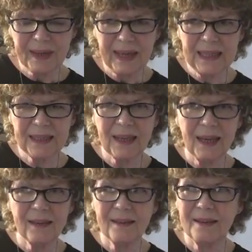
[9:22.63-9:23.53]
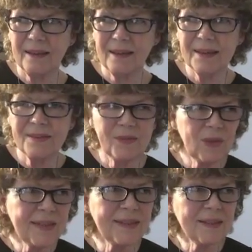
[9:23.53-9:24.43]
and these
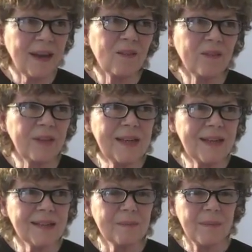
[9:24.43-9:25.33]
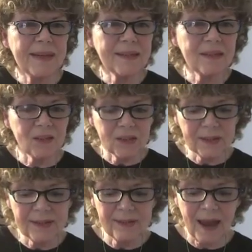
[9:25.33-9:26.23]
voices can feed us
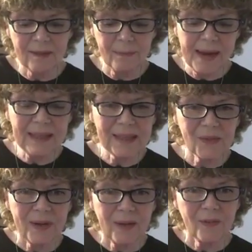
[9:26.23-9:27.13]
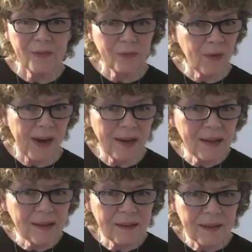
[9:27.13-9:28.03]
messages that make us feel
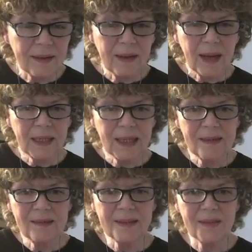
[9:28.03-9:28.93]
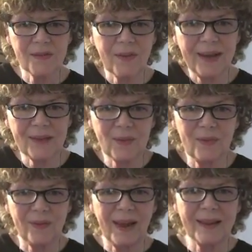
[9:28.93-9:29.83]
afraid and get in this fight or
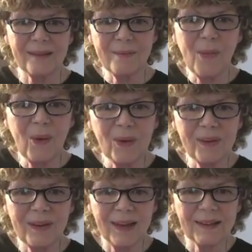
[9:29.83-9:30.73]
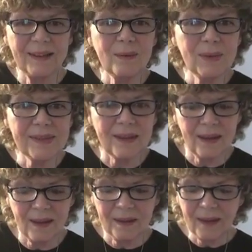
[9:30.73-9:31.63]
flight mode like he was
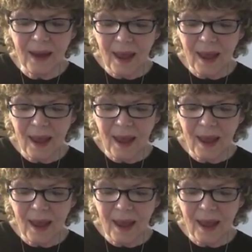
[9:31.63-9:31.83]
in,